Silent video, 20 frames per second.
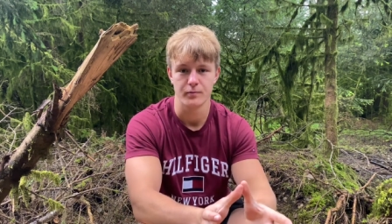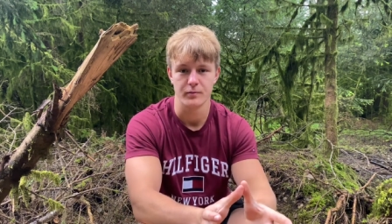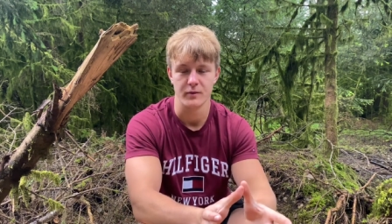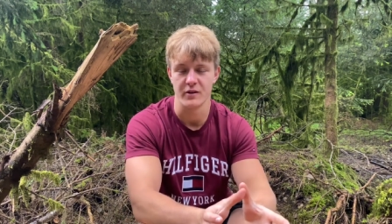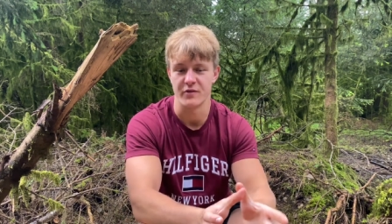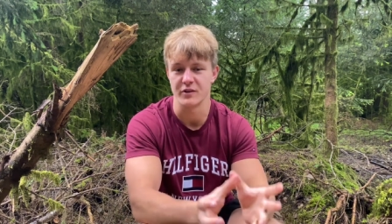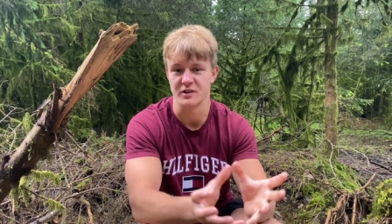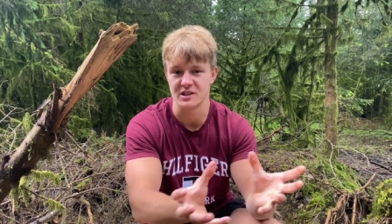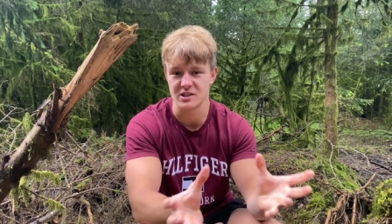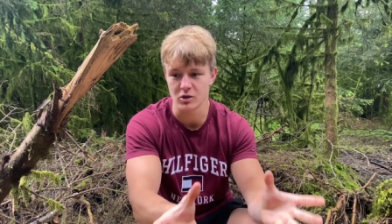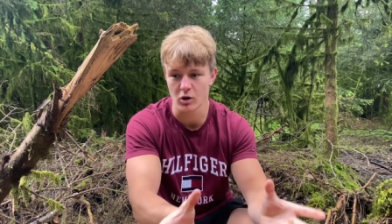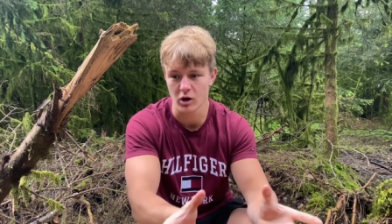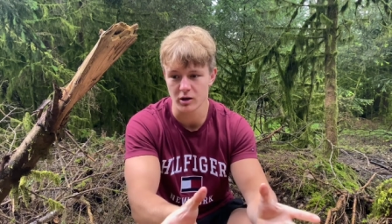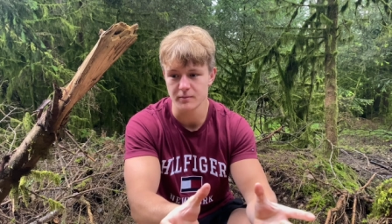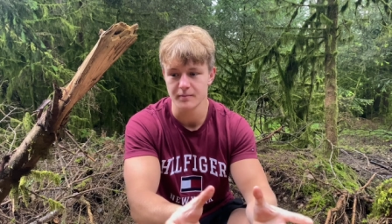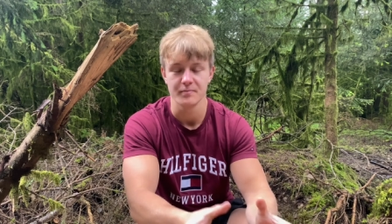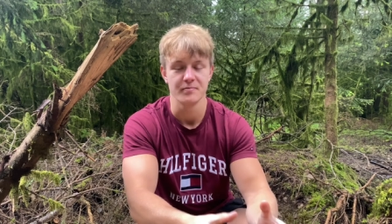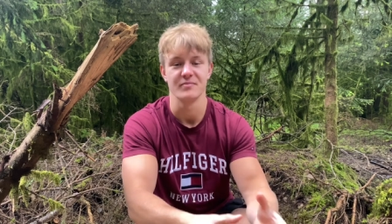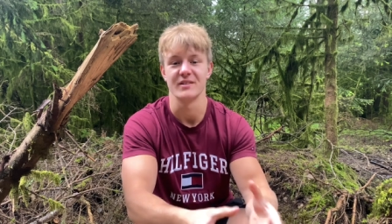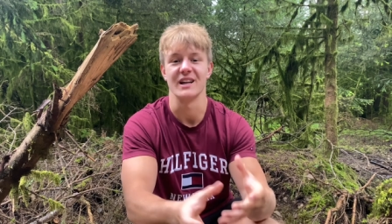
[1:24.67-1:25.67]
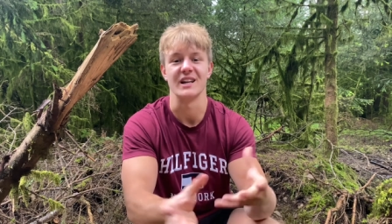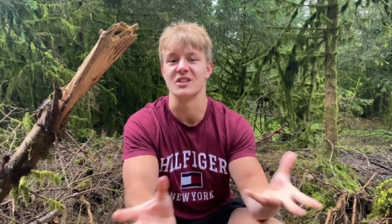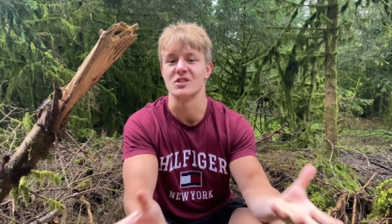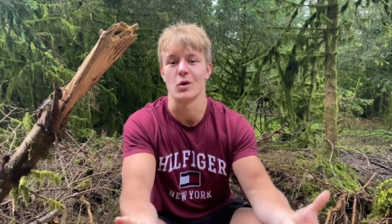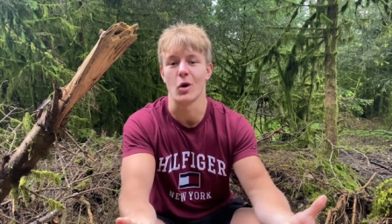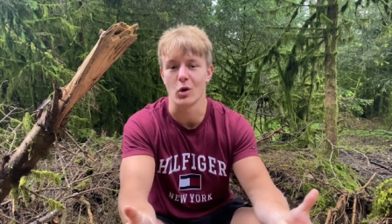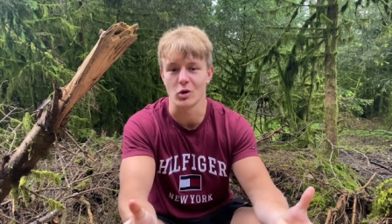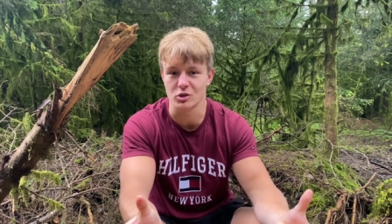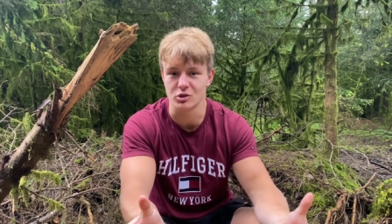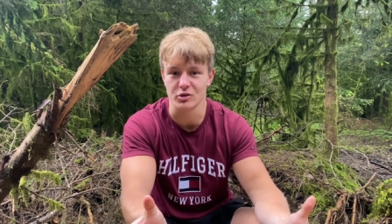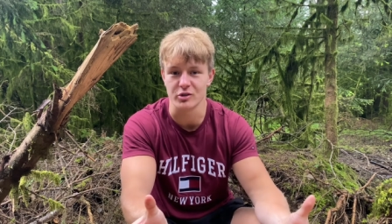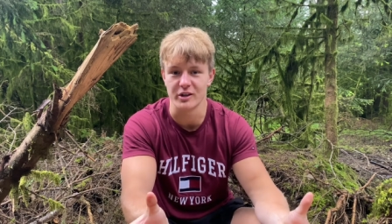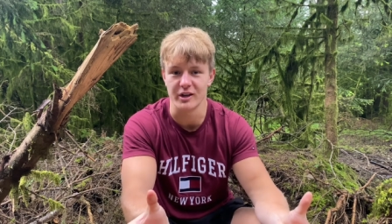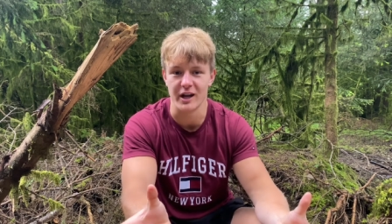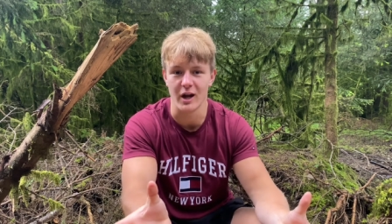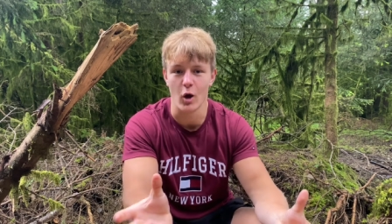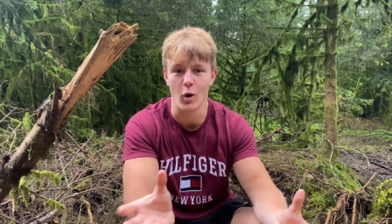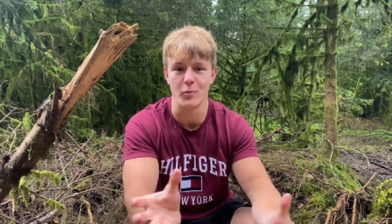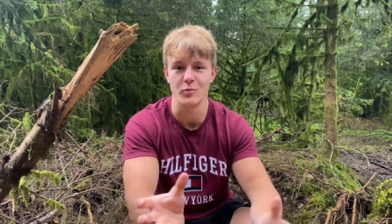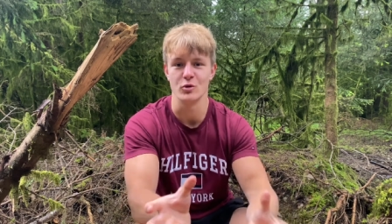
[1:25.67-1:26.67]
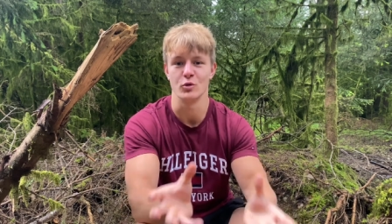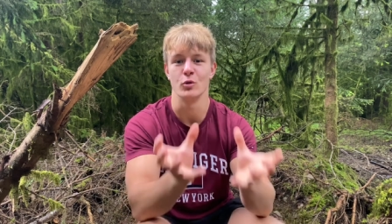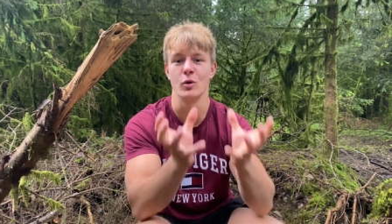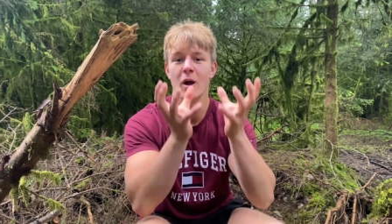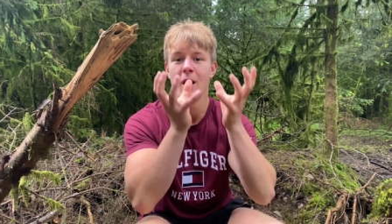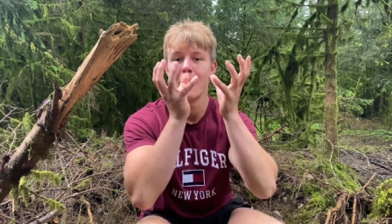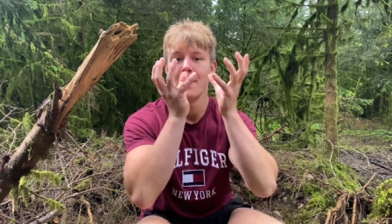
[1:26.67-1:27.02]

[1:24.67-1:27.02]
If it's not, it's also going to help you,